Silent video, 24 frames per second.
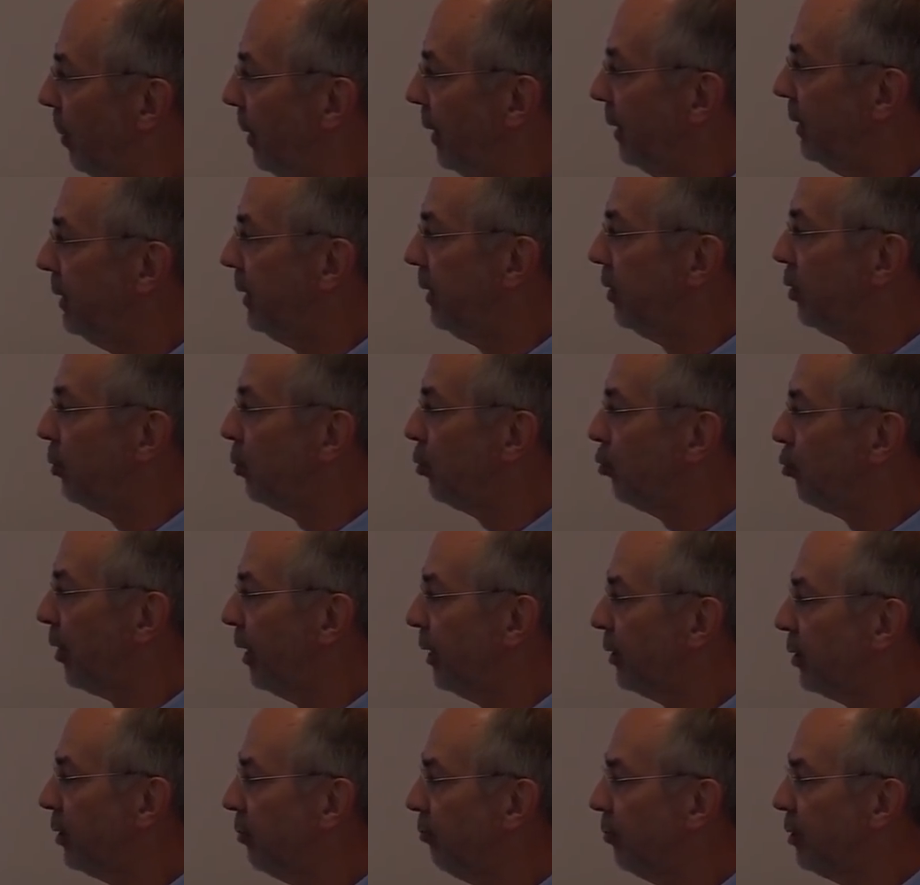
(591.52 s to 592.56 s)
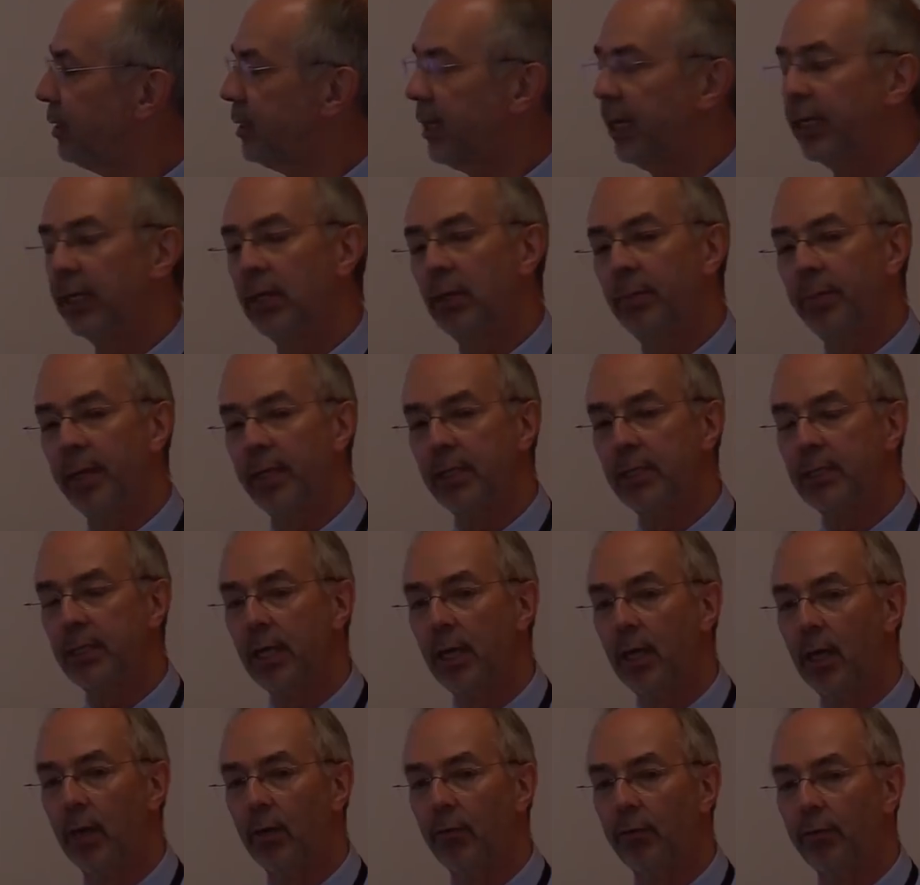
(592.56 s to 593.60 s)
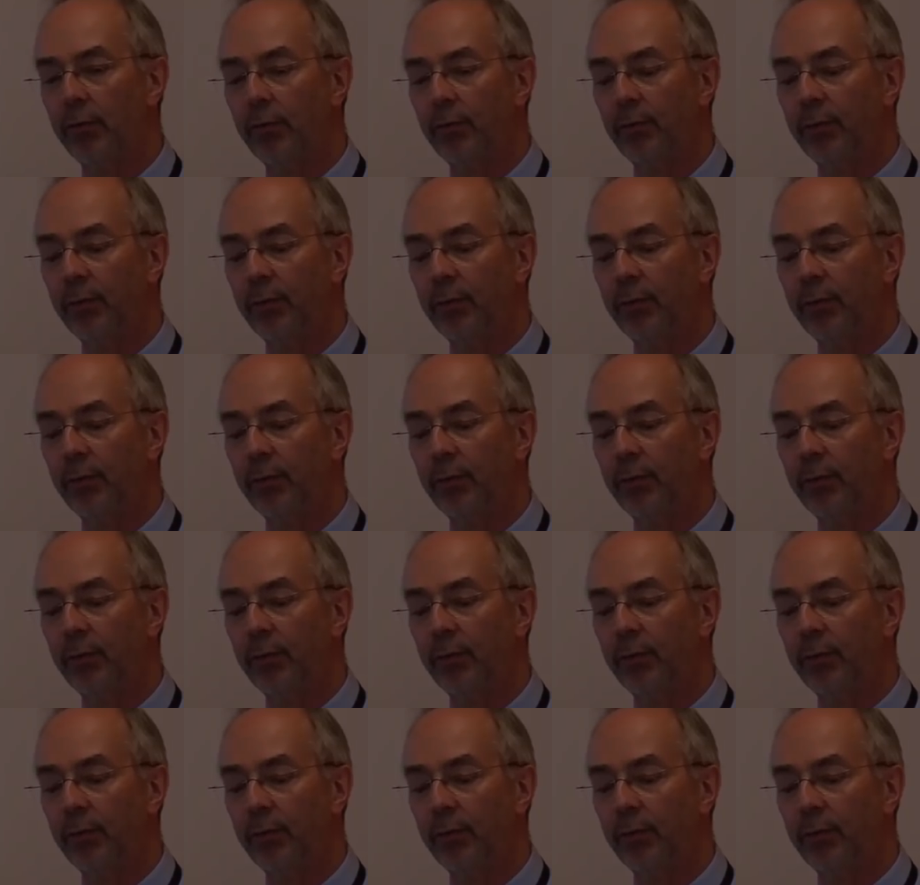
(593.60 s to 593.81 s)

ability to attract and retain the best staff.